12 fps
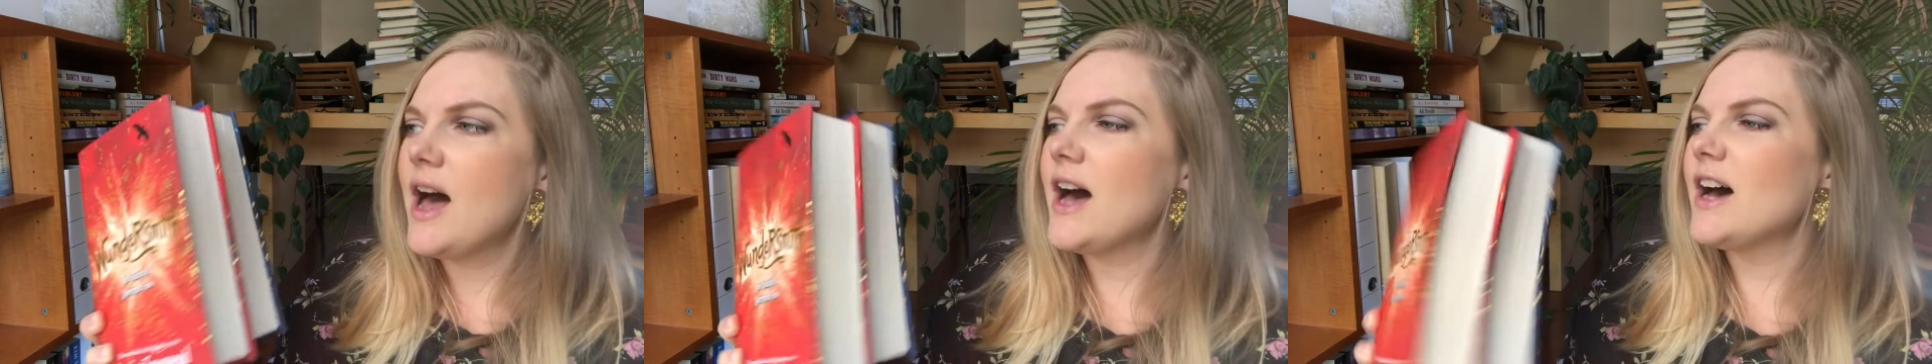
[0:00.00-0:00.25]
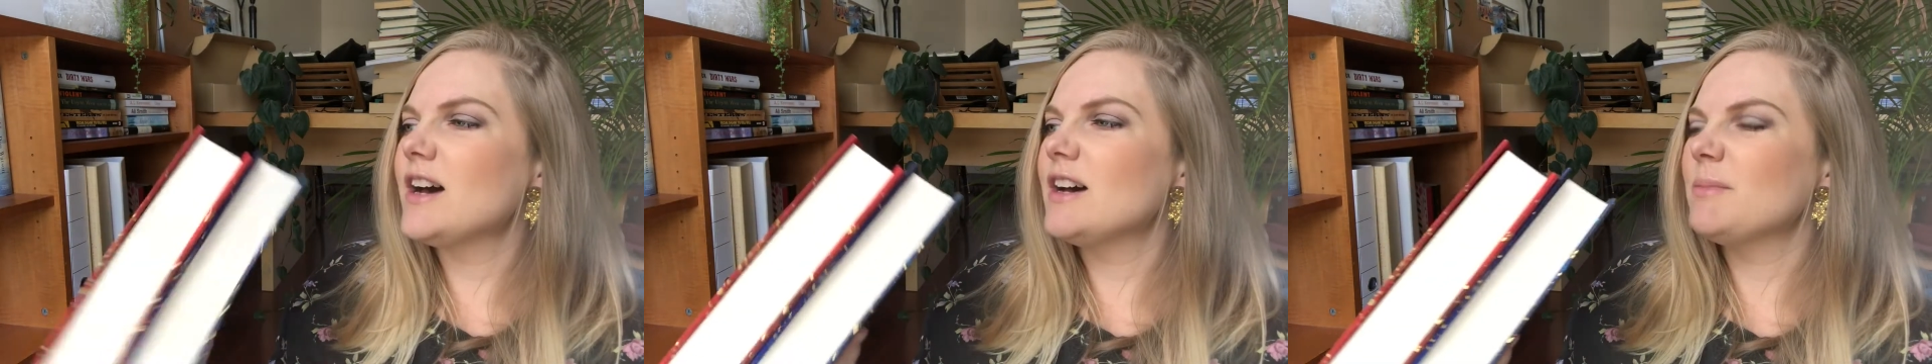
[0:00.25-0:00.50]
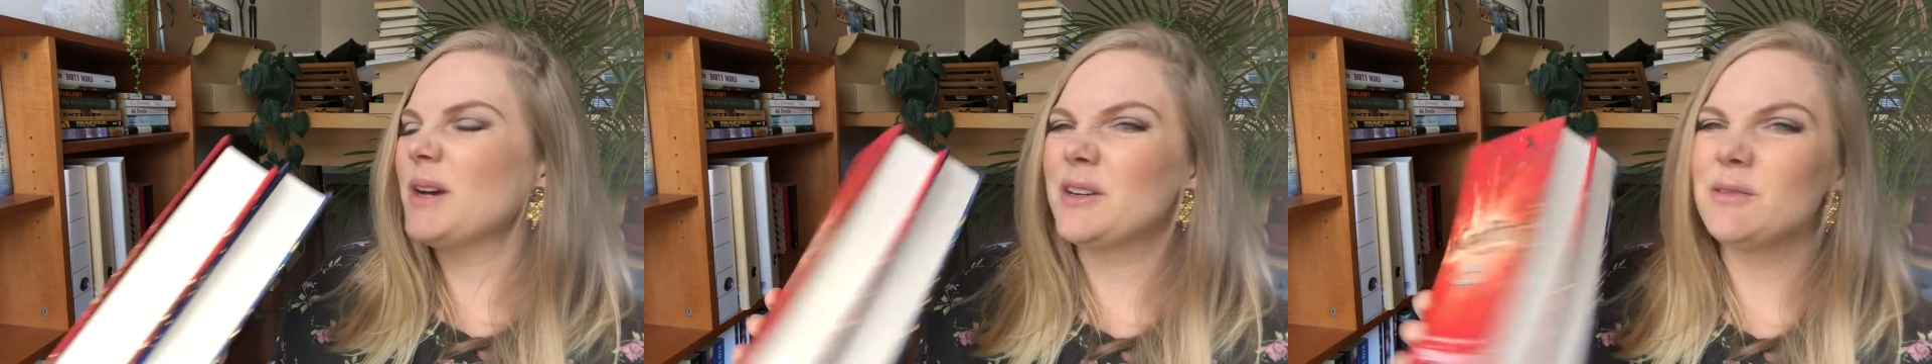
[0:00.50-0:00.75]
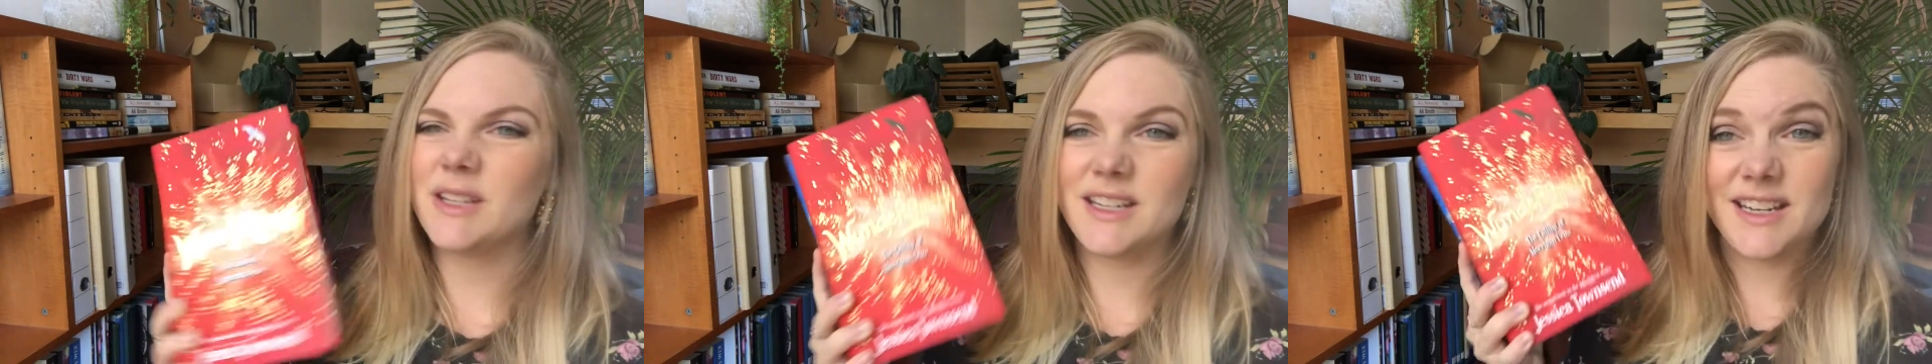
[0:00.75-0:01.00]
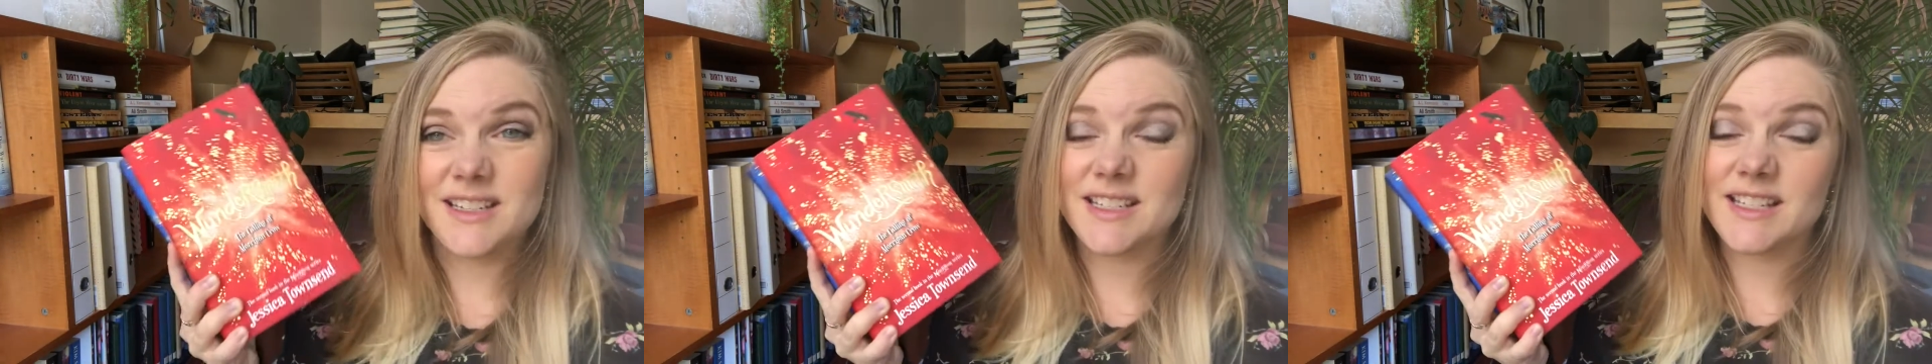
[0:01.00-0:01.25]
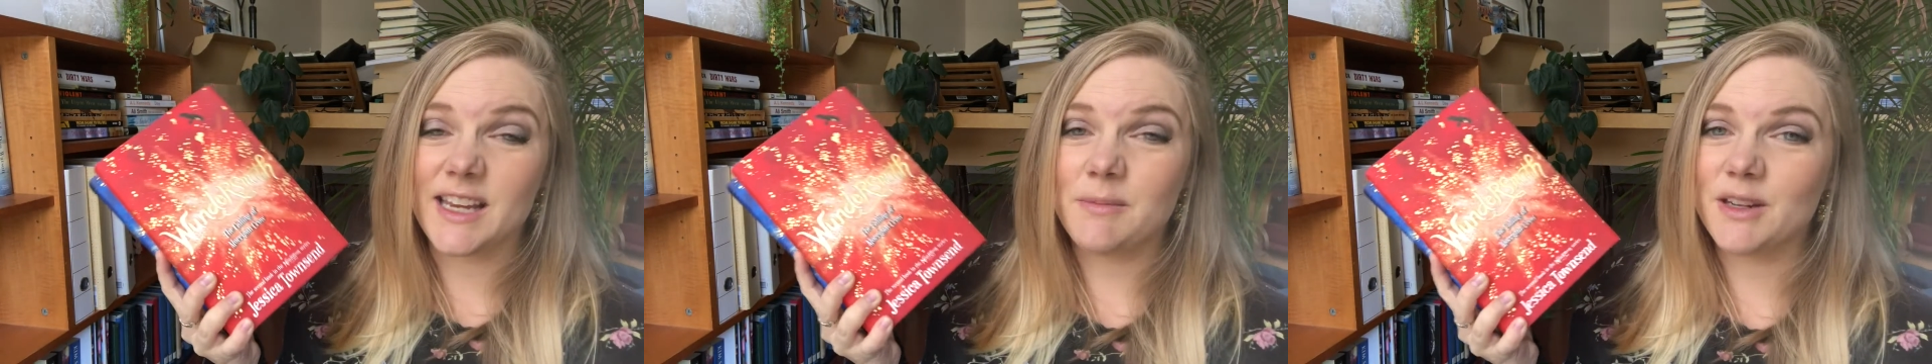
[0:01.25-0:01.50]
I don't really need to
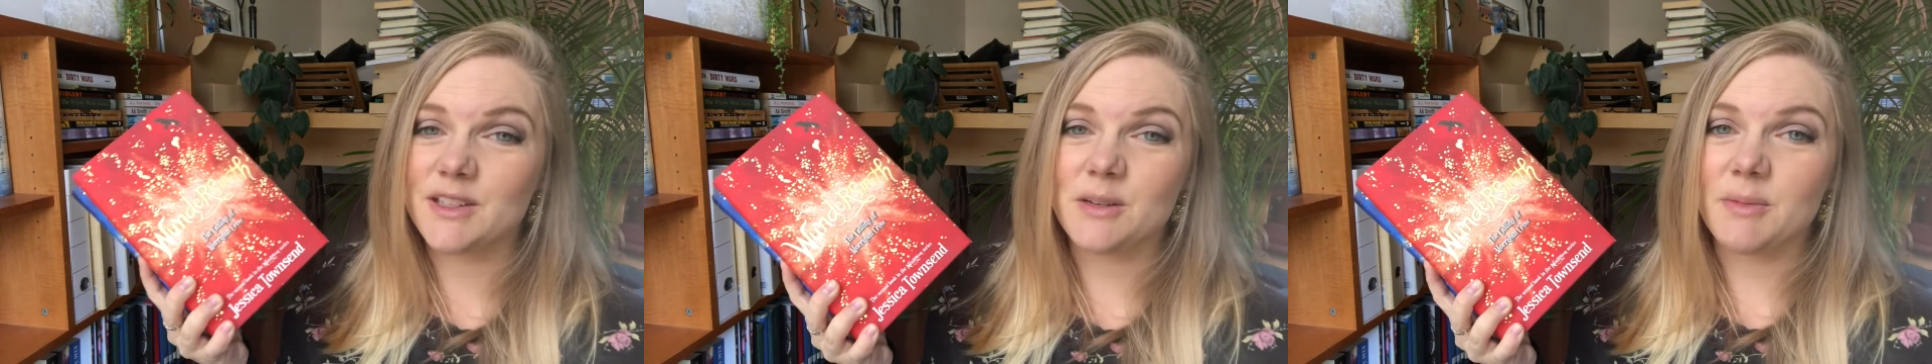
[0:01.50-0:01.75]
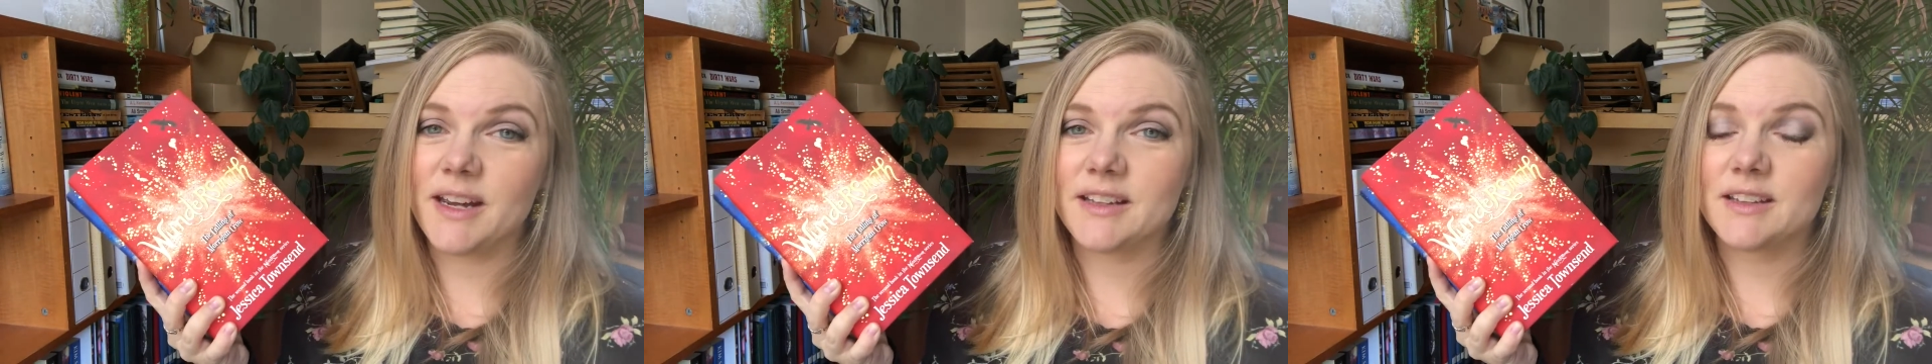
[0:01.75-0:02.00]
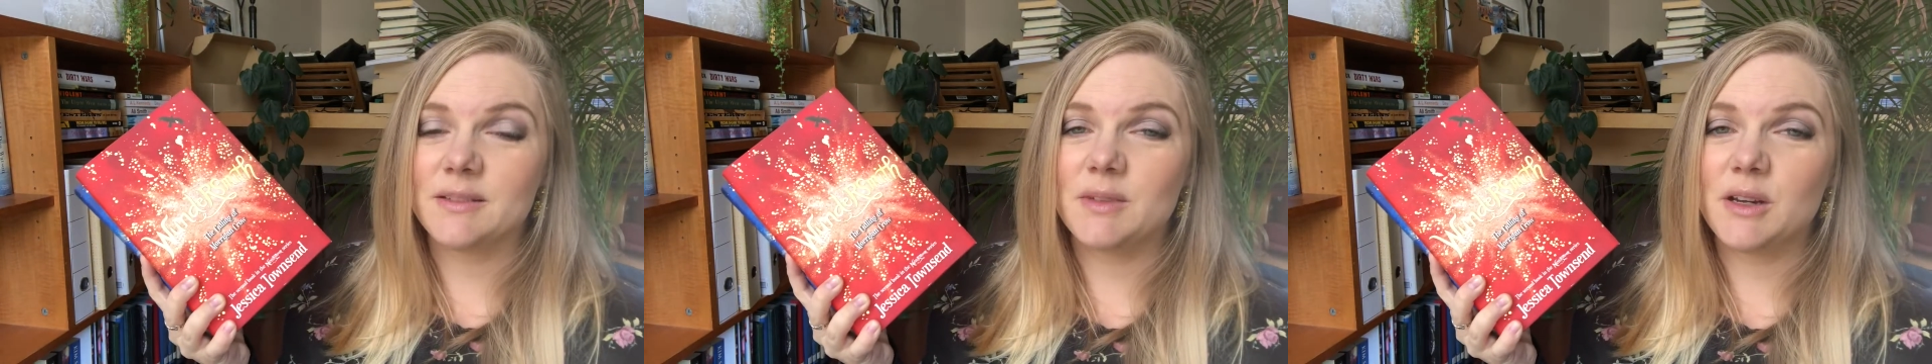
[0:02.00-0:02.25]
say much about them.